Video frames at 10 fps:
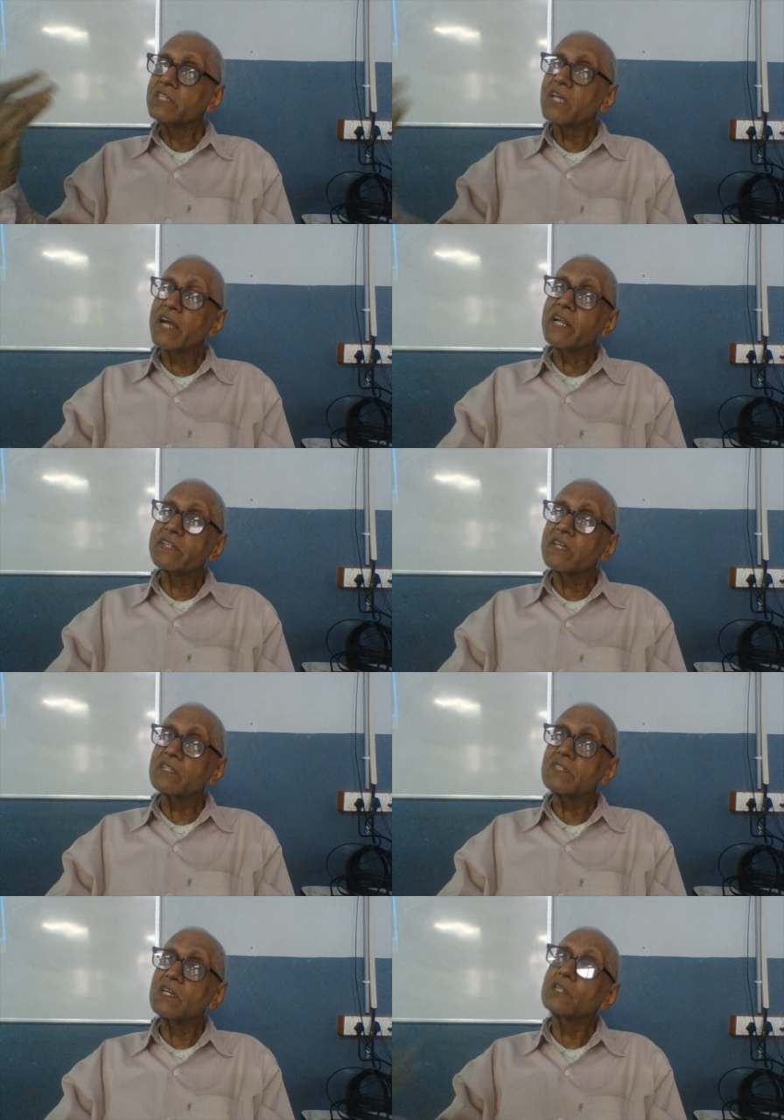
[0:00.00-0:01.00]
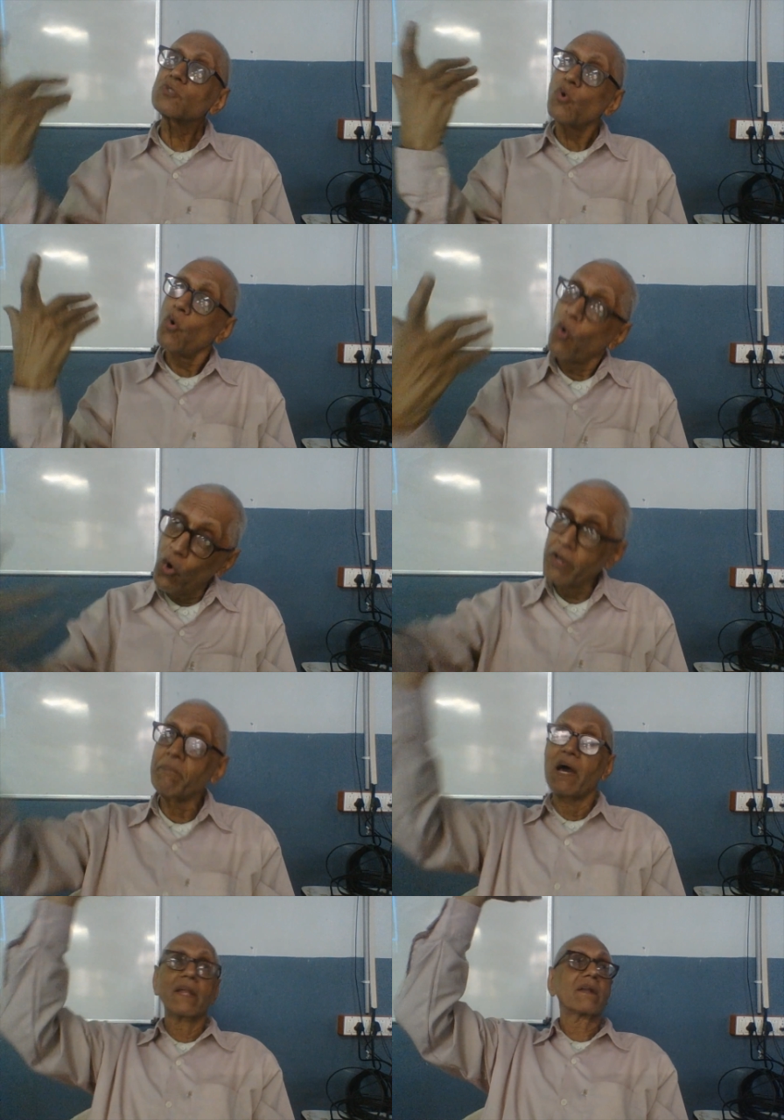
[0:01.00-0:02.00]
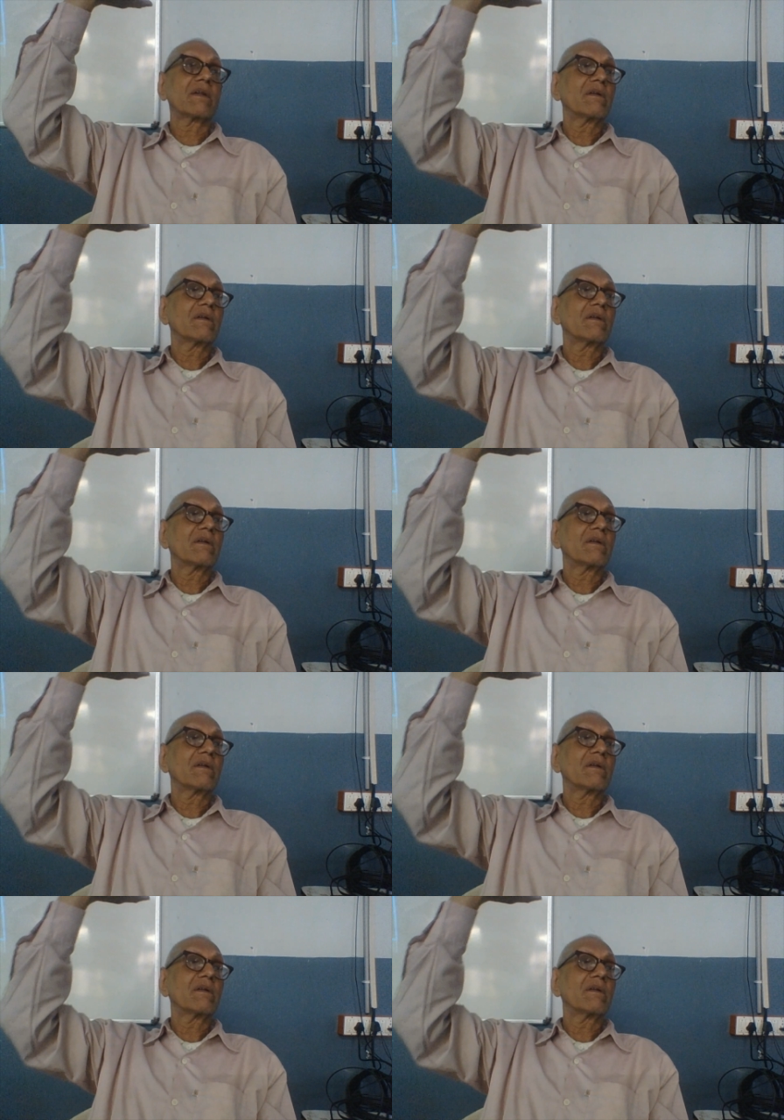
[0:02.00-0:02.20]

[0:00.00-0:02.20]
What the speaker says: decide ethics in its own manner.